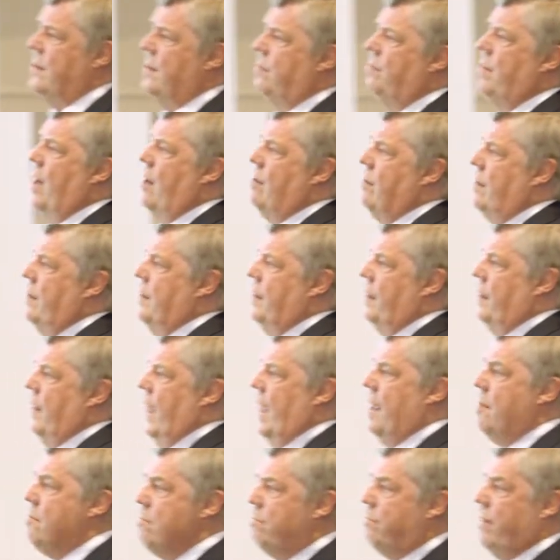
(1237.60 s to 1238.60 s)
about
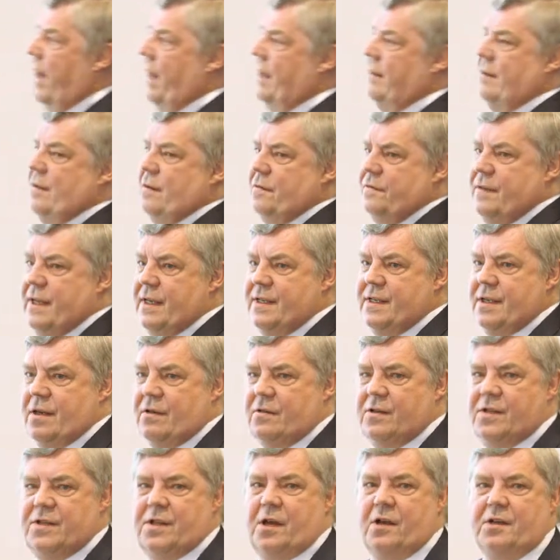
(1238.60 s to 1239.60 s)
impact of this
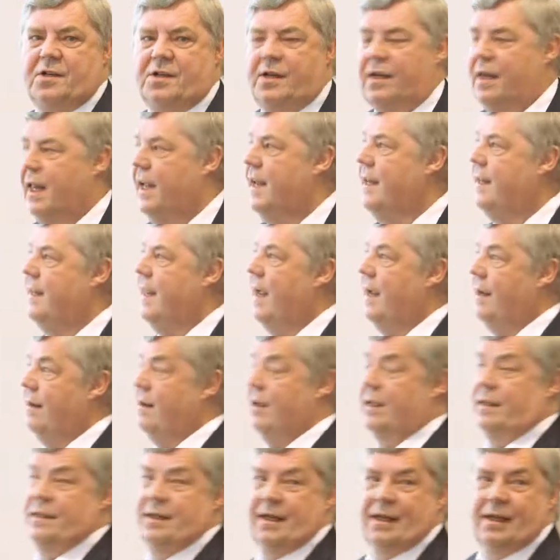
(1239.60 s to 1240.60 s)
on structural
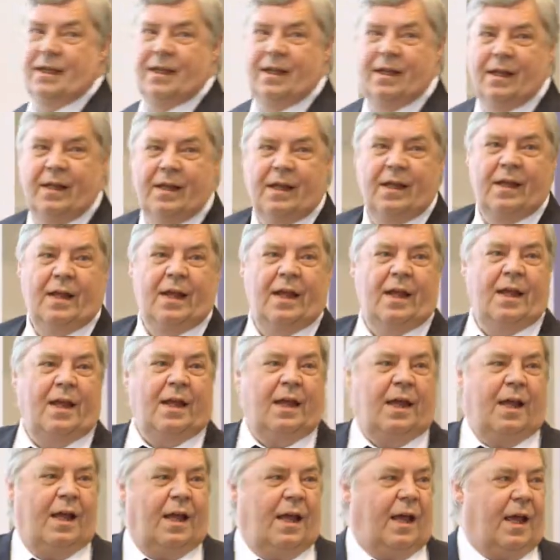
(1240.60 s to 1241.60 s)
integrity,
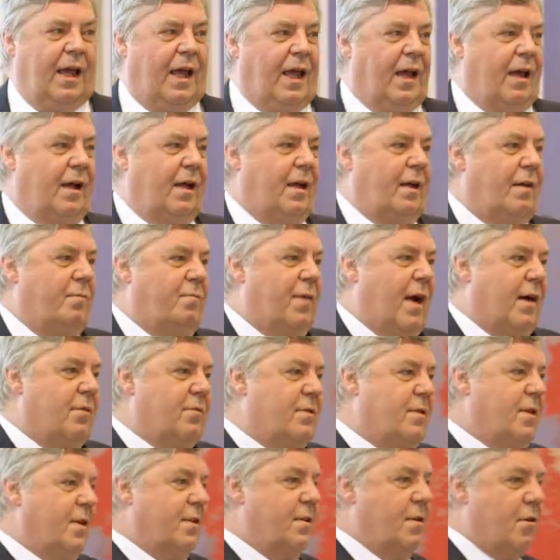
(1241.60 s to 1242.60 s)

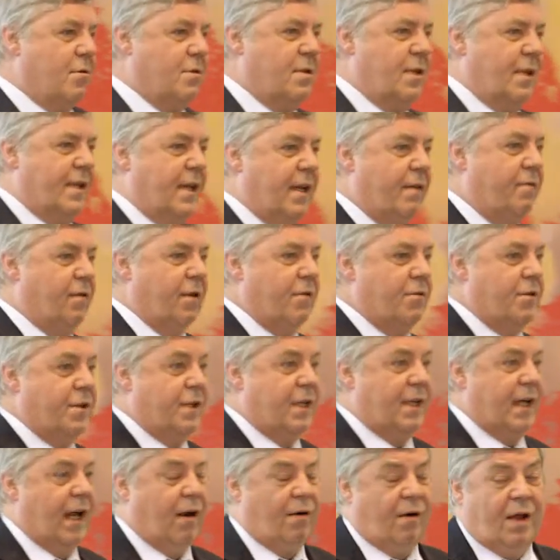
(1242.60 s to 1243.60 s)
about the noted
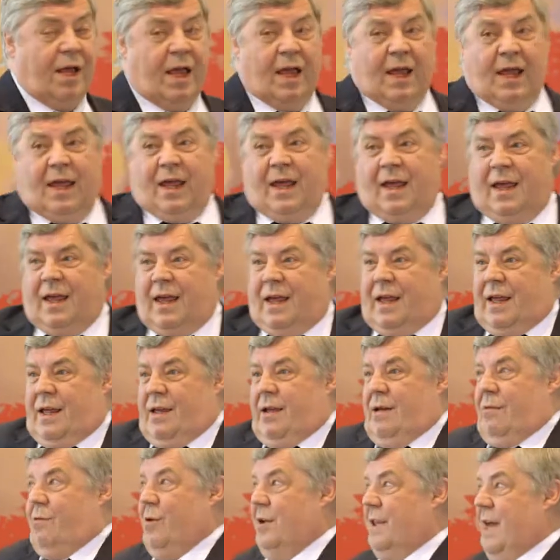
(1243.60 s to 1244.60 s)
evolution. Now,
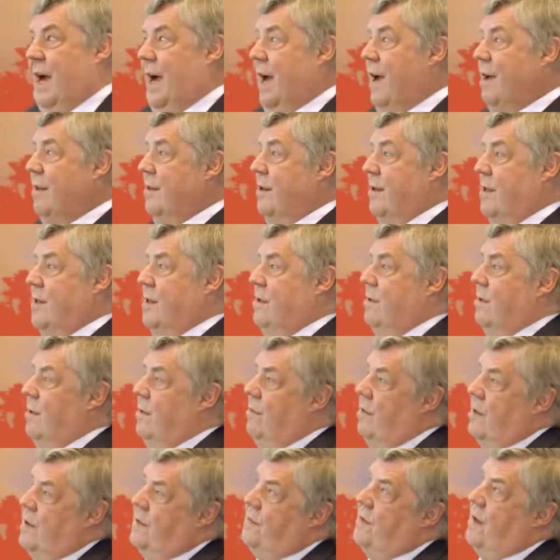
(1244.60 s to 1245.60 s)
what I understood
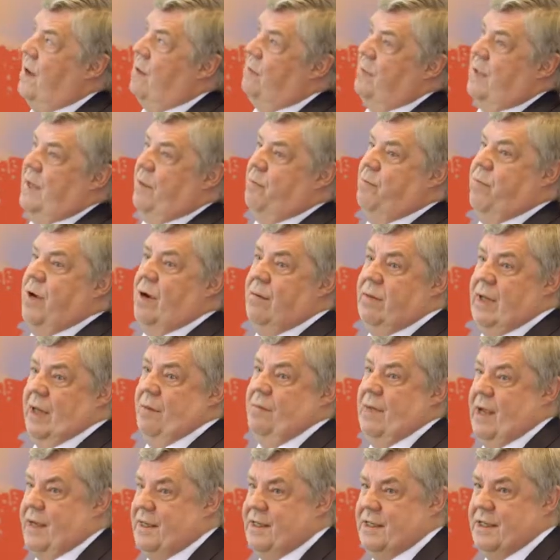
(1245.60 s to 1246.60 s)
was from the public
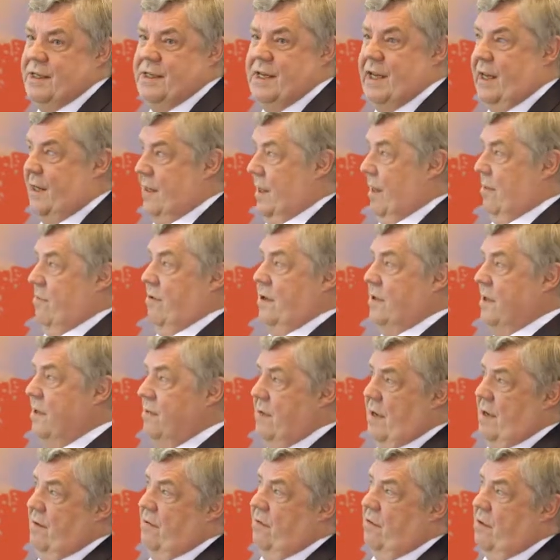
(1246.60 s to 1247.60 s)
message that there was
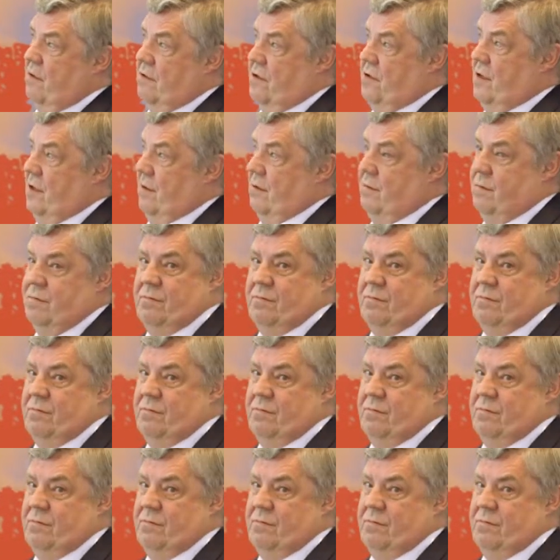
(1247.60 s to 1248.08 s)
no evolution